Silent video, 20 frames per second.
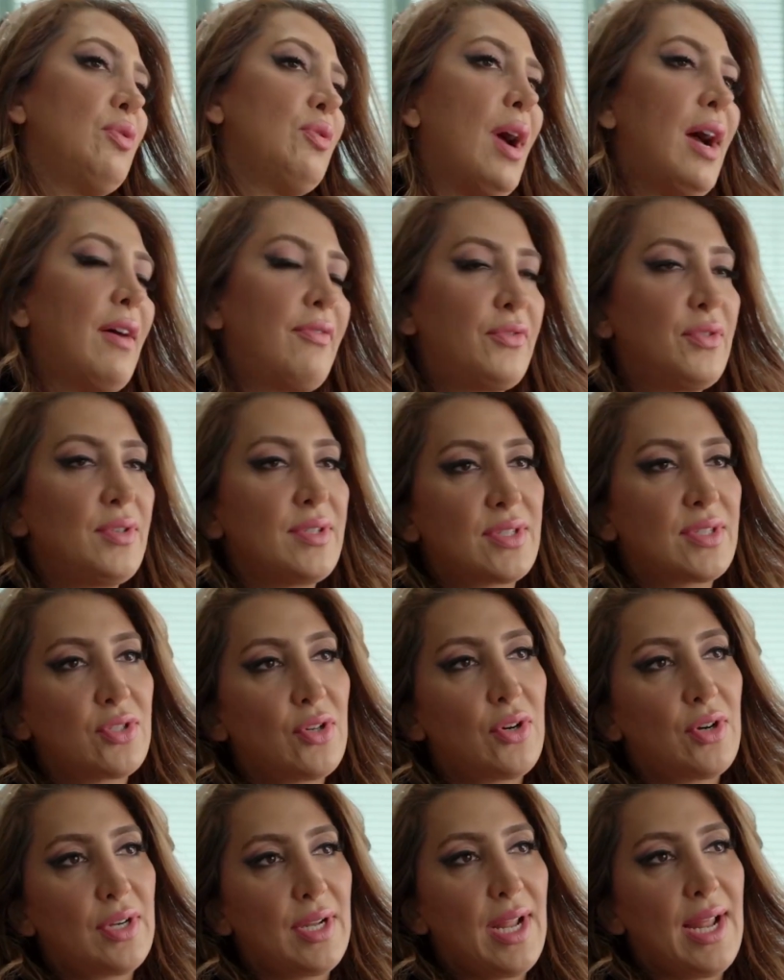have to
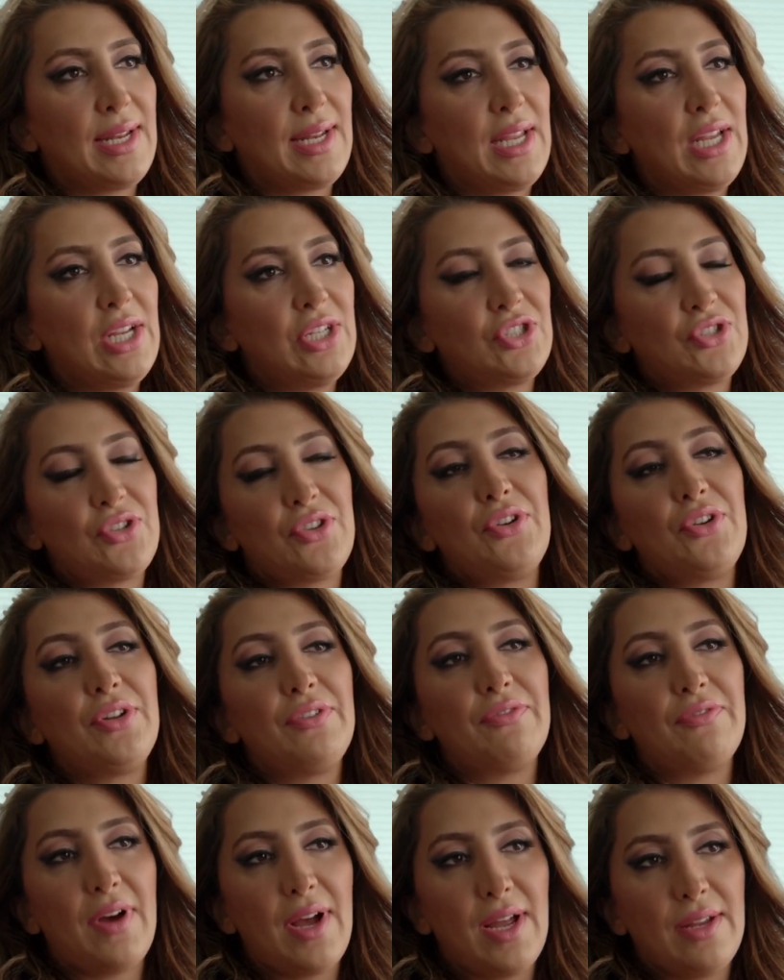start at age
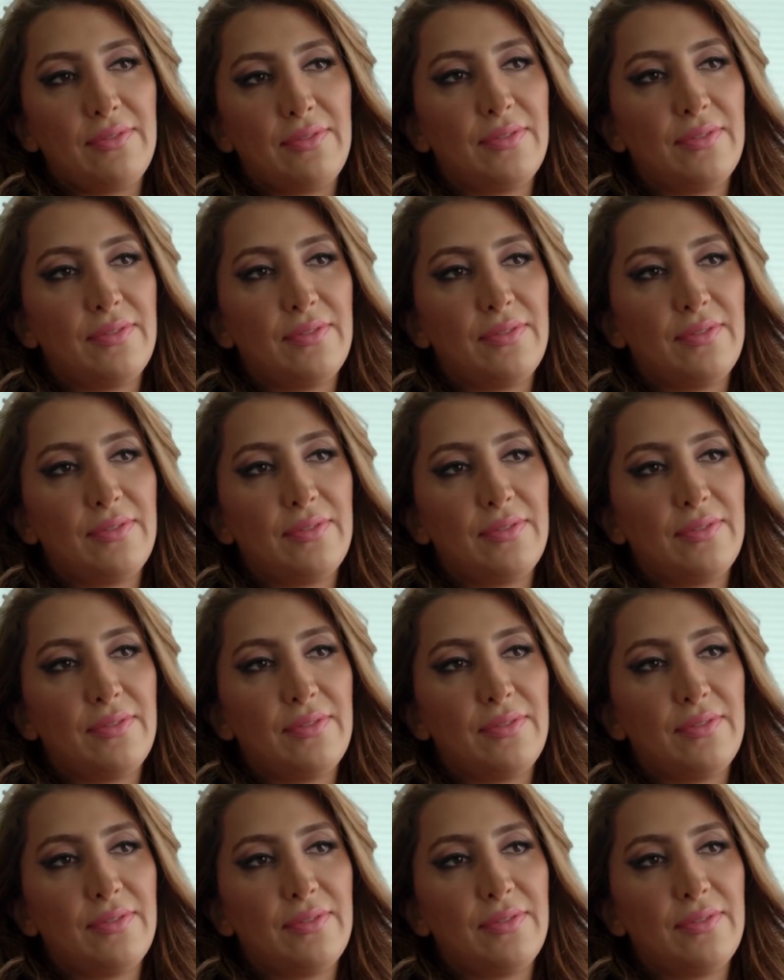35.